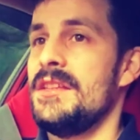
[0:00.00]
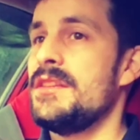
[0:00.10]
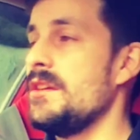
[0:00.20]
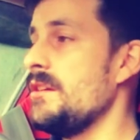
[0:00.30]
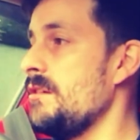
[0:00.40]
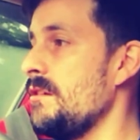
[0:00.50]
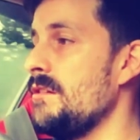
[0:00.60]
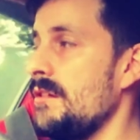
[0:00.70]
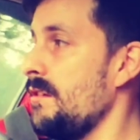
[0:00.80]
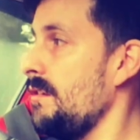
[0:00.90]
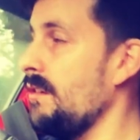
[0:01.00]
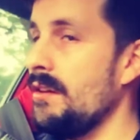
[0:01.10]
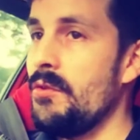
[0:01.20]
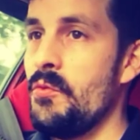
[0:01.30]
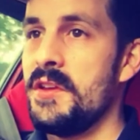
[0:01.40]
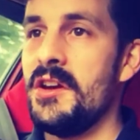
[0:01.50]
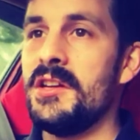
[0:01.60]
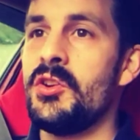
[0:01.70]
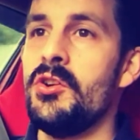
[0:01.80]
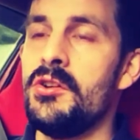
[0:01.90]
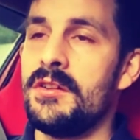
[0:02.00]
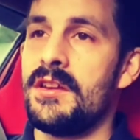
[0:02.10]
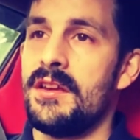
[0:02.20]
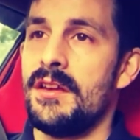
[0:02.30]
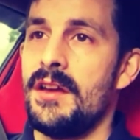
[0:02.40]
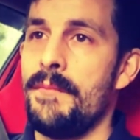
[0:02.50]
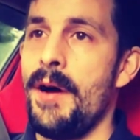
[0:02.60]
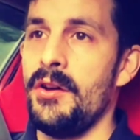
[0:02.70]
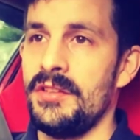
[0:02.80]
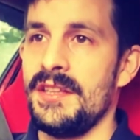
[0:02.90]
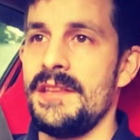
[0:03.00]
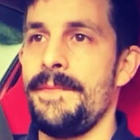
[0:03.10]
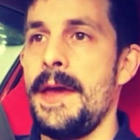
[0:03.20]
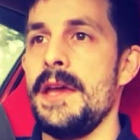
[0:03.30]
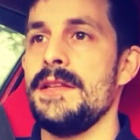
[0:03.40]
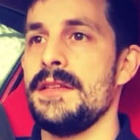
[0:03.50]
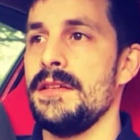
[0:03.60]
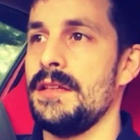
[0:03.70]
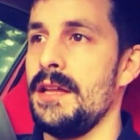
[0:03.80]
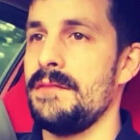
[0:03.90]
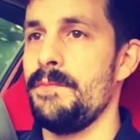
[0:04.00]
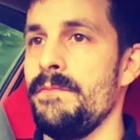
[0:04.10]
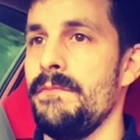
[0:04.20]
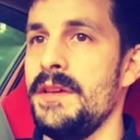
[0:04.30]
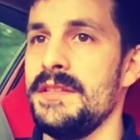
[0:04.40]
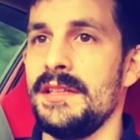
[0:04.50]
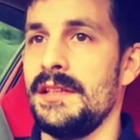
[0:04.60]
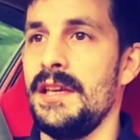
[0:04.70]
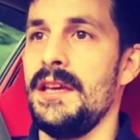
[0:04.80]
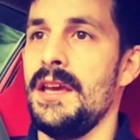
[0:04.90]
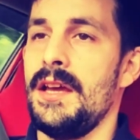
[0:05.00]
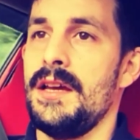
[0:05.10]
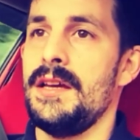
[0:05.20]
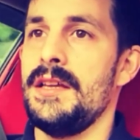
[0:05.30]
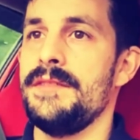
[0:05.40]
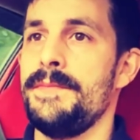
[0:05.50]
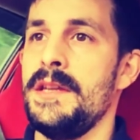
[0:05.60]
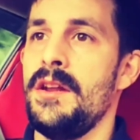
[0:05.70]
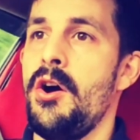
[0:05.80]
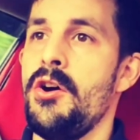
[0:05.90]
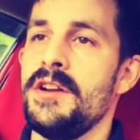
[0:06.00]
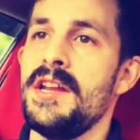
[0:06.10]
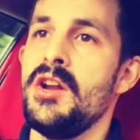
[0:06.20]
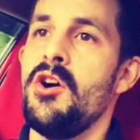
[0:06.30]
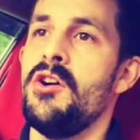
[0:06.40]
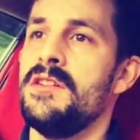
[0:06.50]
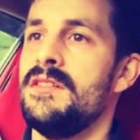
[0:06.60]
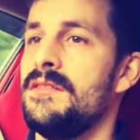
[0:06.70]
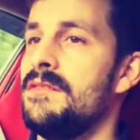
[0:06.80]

So we're gonna talk about a debate that basically has been on and on